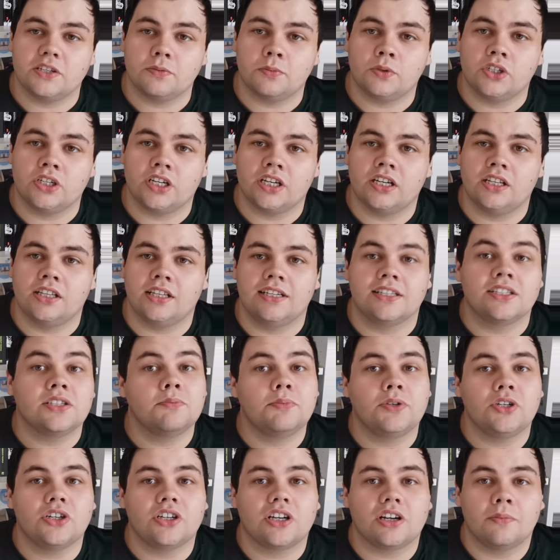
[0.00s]
Invisible Girl
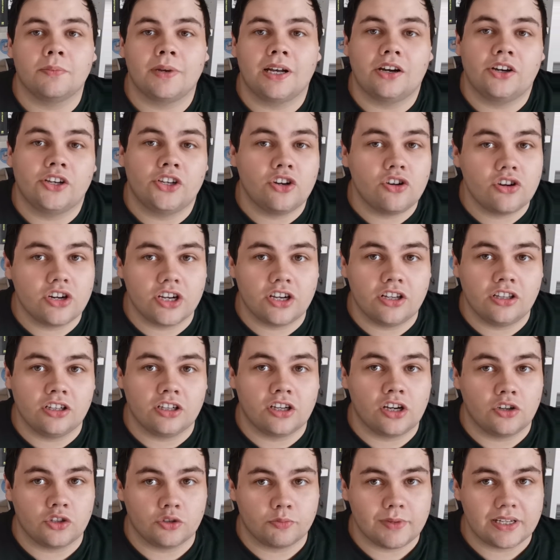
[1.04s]
is a book about a young
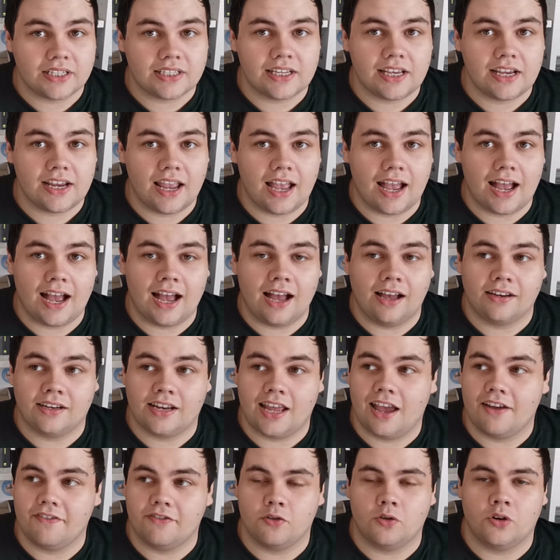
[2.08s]
girl that goes missing,
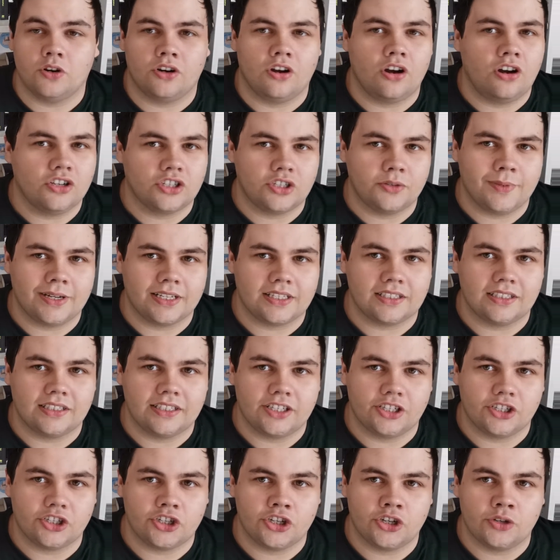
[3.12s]
and everyone
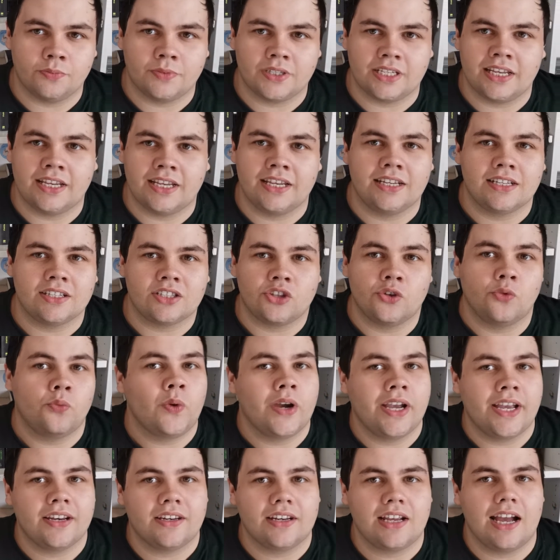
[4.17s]
automatically assumes it is the
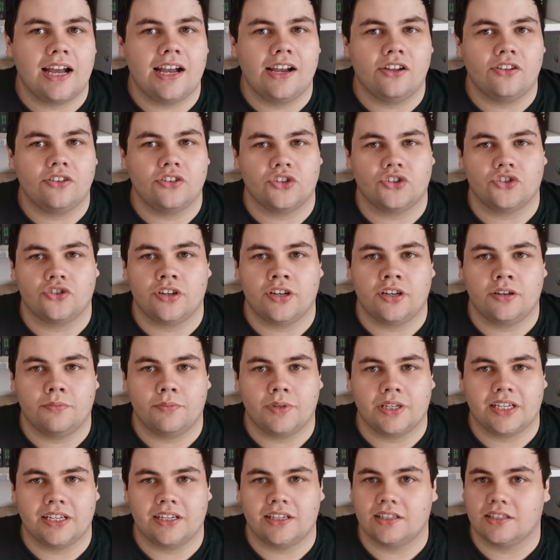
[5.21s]
weird guy on the
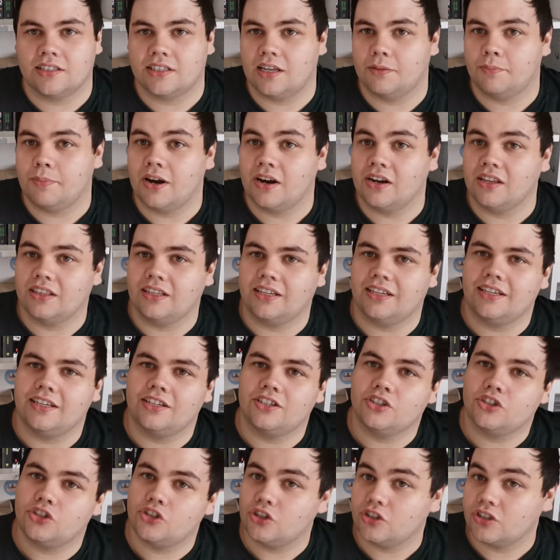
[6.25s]
street because apparently
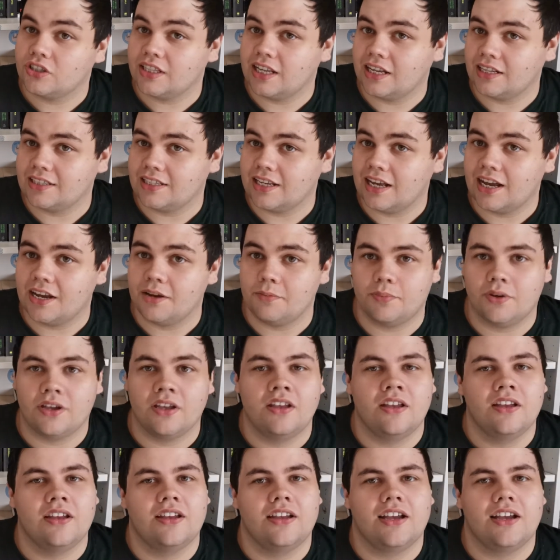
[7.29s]
he is just that type,